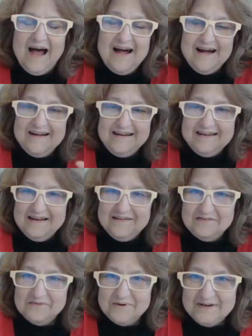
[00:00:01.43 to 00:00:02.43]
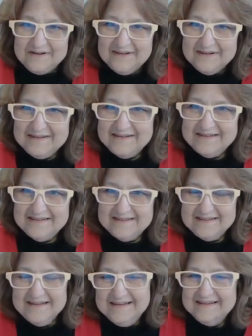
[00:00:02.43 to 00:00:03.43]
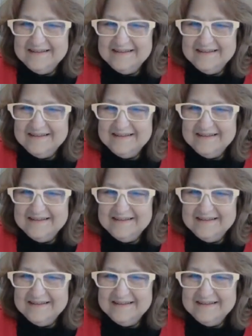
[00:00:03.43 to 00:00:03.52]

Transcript: Hi, everyone.